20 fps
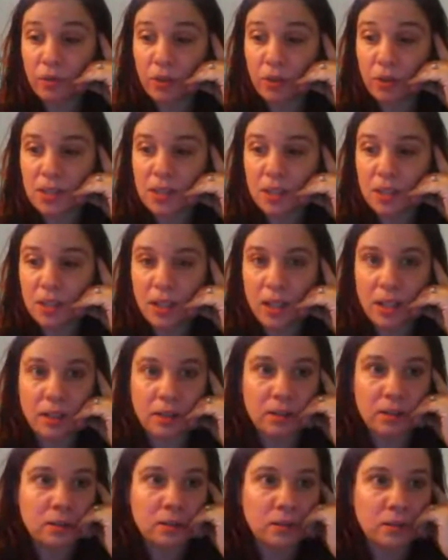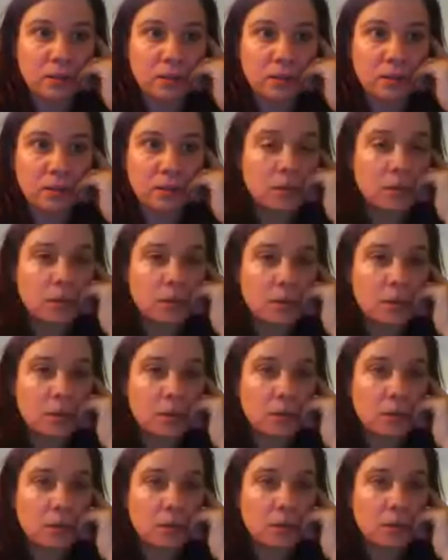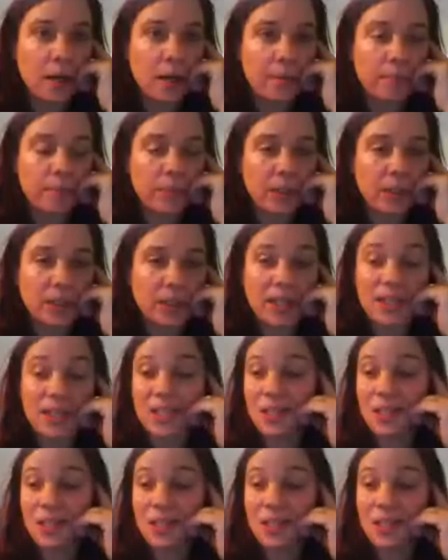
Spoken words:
us to let the